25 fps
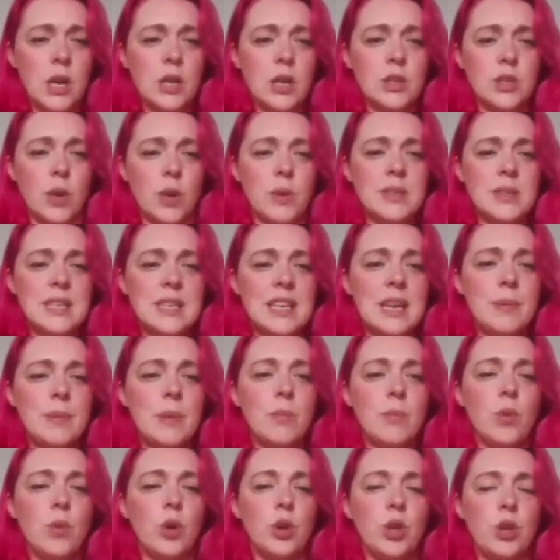So is it going to be
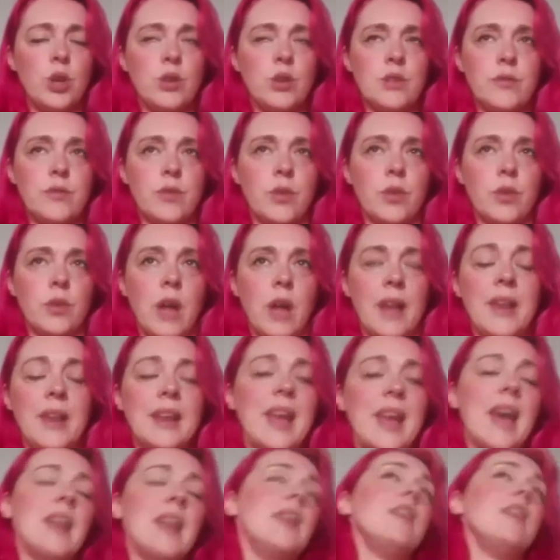more useful? And
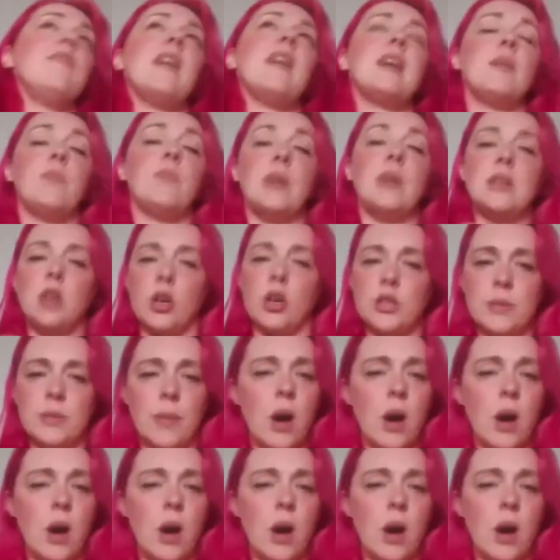again, if I can bring Dr.